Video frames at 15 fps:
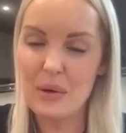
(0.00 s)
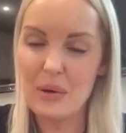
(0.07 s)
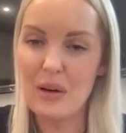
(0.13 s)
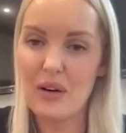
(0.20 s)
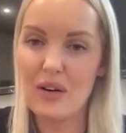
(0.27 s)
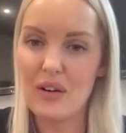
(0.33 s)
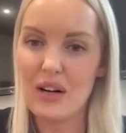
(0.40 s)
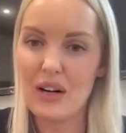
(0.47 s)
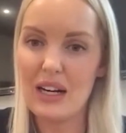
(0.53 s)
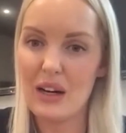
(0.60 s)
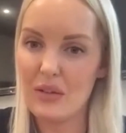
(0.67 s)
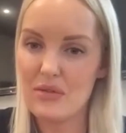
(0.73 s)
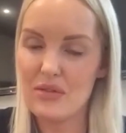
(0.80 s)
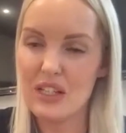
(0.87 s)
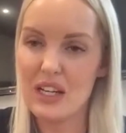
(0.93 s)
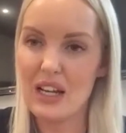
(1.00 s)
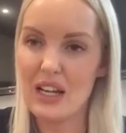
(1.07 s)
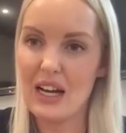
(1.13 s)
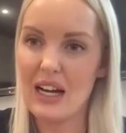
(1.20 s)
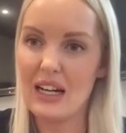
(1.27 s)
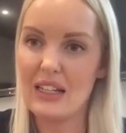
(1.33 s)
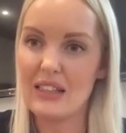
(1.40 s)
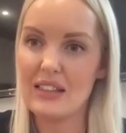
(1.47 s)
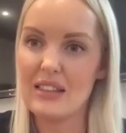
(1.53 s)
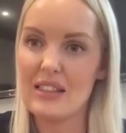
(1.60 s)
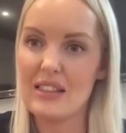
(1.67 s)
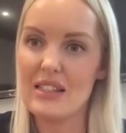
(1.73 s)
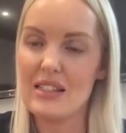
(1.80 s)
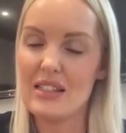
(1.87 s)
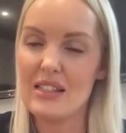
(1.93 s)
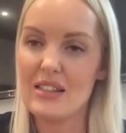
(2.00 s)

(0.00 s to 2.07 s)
but I loved it and